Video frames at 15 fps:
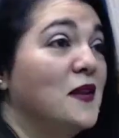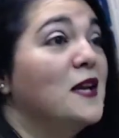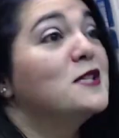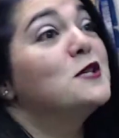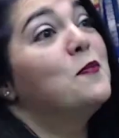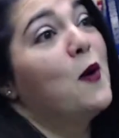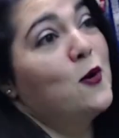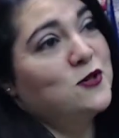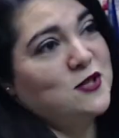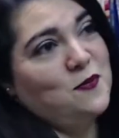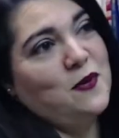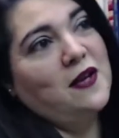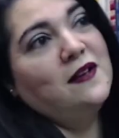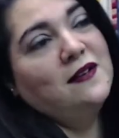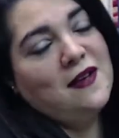It's supposed to
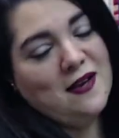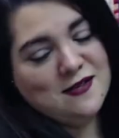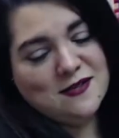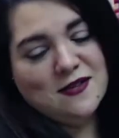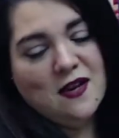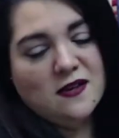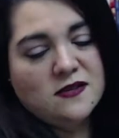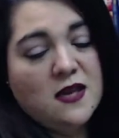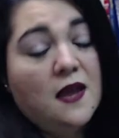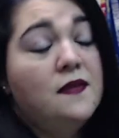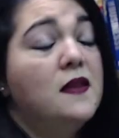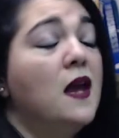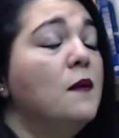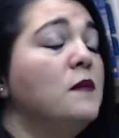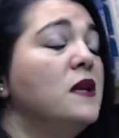be. Yes. And
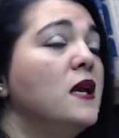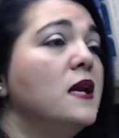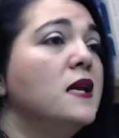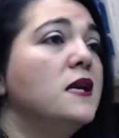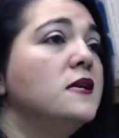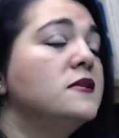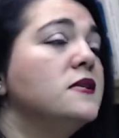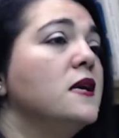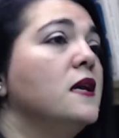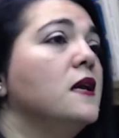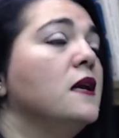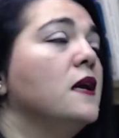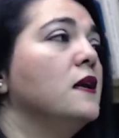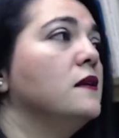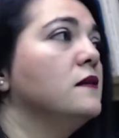I mean, I can't
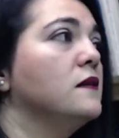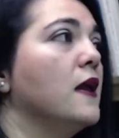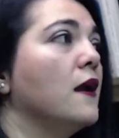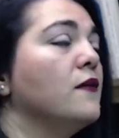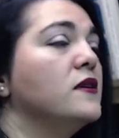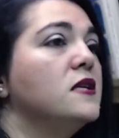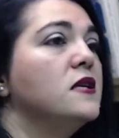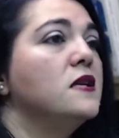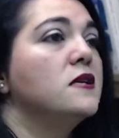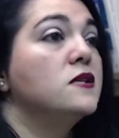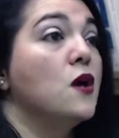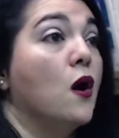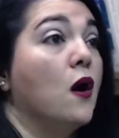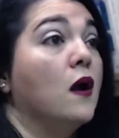say guaranteed.